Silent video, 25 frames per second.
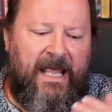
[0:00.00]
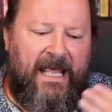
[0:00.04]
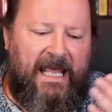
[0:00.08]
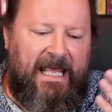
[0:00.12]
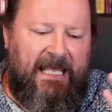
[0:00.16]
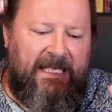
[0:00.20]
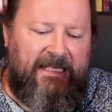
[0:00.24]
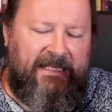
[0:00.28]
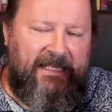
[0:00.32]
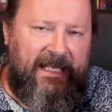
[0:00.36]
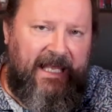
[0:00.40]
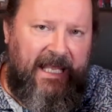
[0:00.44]

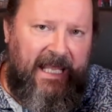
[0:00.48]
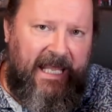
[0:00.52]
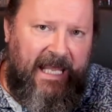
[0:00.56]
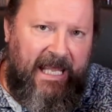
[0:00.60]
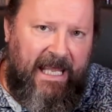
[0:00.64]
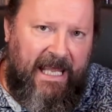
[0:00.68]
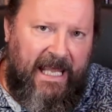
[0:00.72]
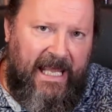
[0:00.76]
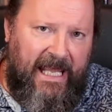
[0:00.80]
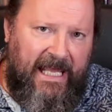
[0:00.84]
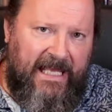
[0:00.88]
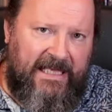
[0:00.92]
And
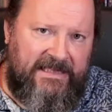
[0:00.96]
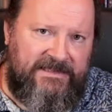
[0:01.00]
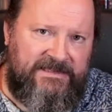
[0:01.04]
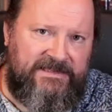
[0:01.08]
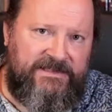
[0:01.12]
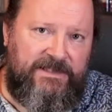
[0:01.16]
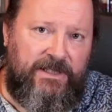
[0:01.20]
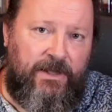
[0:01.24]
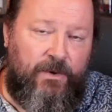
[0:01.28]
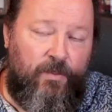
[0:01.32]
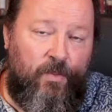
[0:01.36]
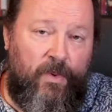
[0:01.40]

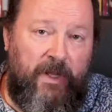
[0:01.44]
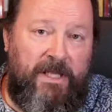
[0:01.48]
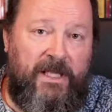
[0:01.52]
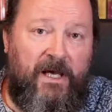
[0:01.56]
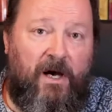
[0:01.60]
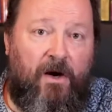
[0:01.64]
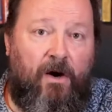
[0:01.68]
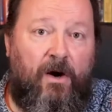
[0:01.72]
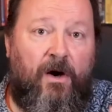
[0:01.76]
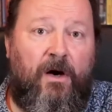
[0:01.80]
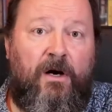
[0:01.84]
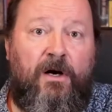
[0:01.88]
as we
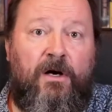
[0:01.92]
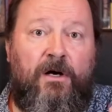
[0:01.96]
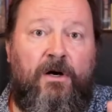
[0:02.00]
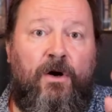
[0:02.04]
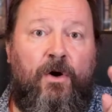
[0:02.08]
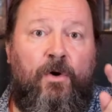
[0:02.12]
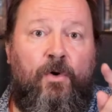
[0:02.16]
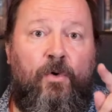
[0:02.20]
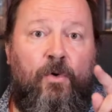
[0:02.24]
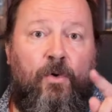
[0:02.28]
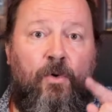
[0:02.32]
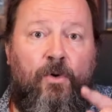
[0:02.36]
are
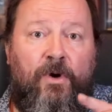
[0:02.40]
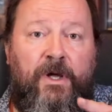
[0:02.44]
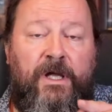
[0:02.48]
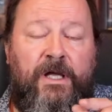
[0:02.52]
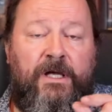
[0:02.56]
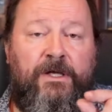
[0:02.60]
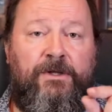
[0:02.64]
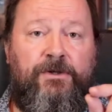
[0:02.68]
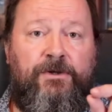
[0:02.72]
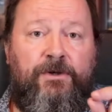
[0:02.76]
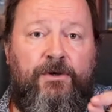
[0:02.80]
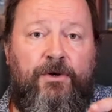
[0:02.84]

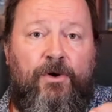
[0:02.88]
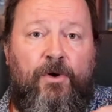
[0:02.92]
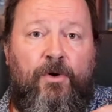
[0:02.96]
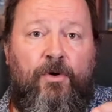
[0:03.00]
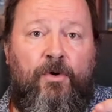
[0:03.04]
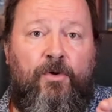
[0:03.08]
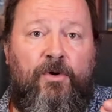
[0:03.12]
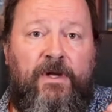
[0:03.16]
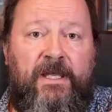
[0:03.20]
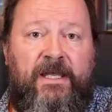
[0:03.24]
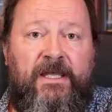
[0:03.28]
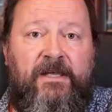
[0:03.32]
going to
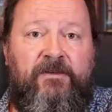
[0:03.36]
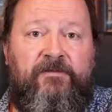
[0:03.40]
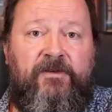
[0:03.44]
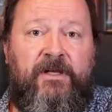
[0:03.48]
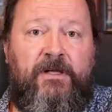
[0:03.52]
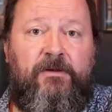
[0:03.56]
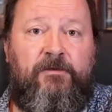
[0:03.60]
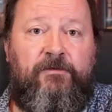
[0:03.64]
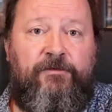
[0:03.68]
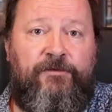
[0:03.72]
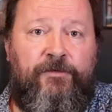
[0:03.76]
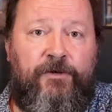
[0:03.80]
go
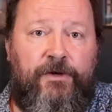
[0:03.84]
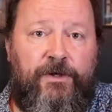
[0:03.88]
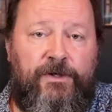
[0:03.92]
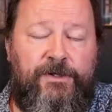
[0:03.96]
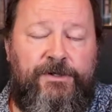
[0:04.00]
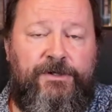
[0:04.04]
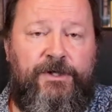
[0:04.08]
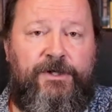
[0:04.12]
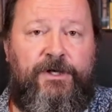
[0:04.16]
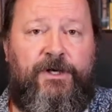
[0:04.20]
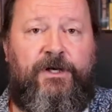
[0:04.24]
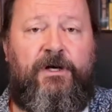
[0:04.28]
even
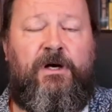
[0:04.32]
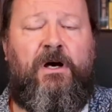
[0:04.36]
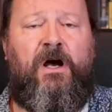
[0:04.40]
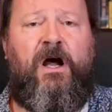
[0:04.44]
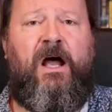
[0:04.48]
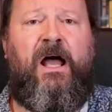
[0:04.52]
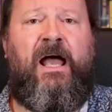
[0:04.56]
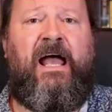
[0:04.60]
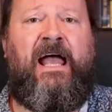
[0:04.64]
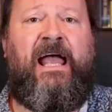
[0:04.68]
further